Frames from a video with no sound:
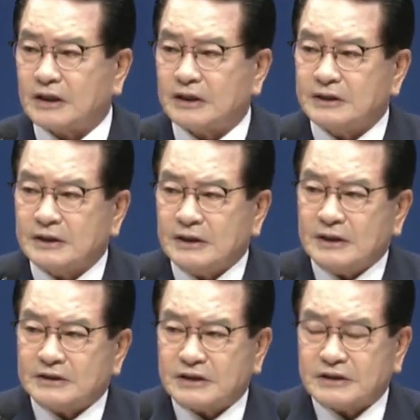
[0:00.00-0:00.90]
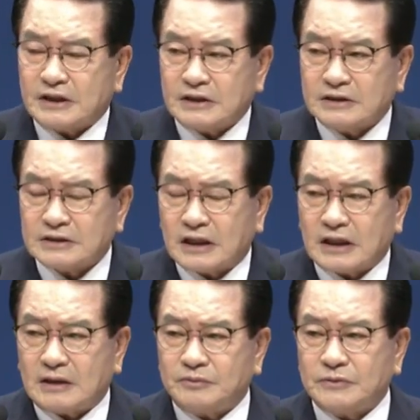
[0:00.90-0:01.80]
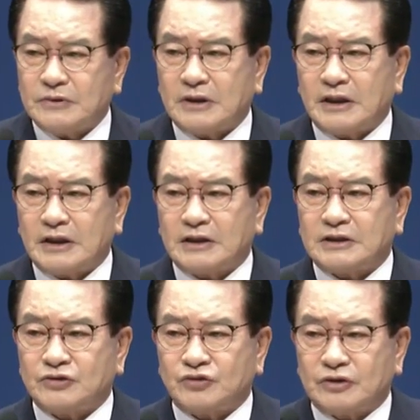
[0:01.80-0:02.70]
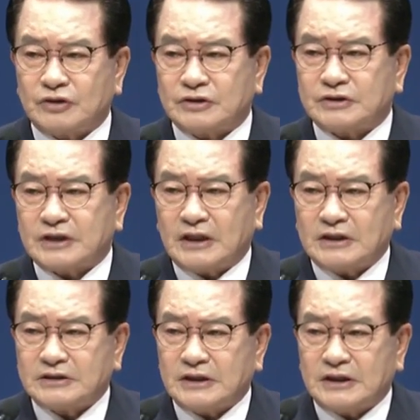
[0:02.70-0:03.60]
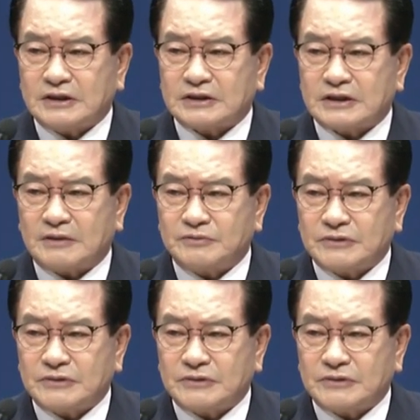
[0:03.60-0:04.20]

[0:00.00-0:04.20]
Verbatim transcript: Where does your happiness come from? What is your standard?